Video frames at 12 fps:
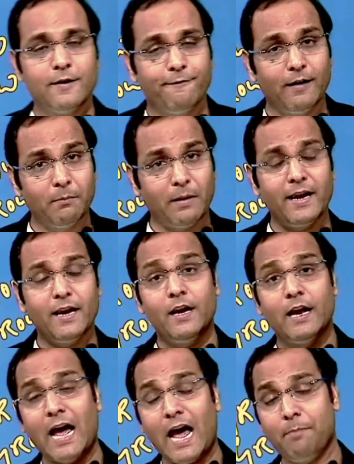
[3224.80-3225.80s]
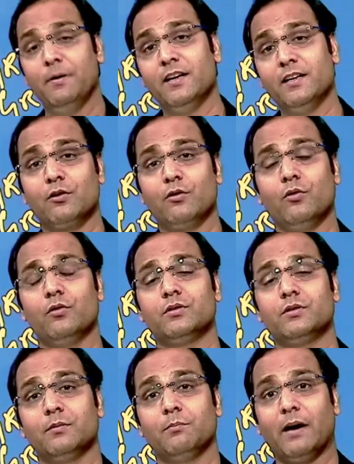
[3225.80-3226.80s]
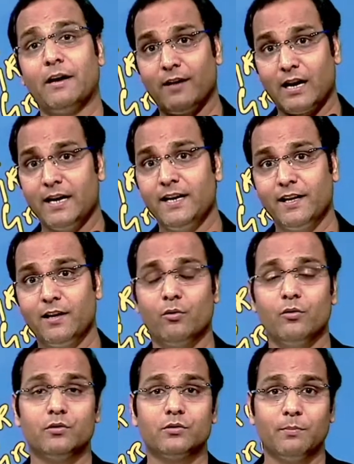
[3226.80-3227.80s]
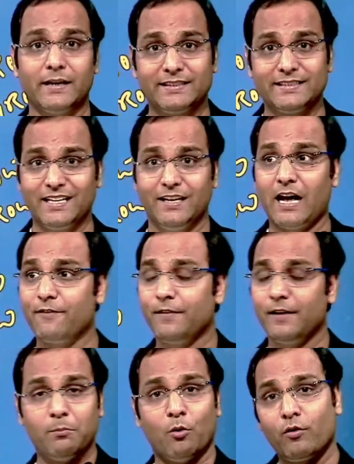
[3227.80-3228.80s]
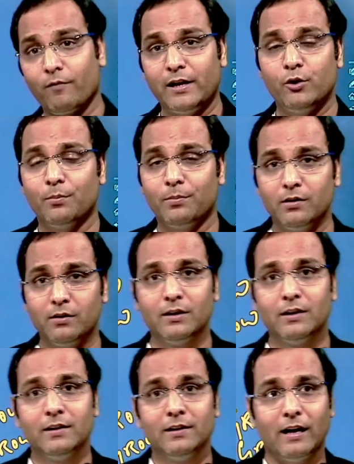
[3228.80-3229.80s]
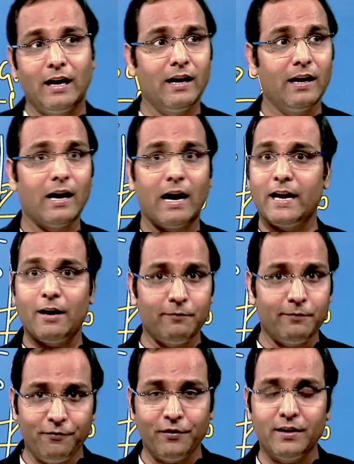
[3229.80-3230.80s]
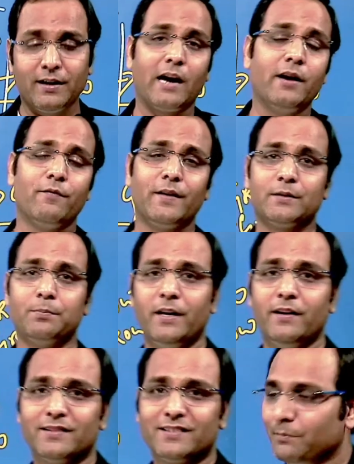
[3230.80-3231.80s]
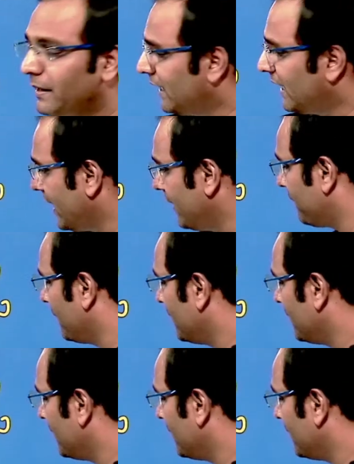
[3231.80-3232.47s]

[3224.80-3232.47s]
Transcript: When my happiness grows, my variety grows, I feel more valuable. I have different kind of experience in my life.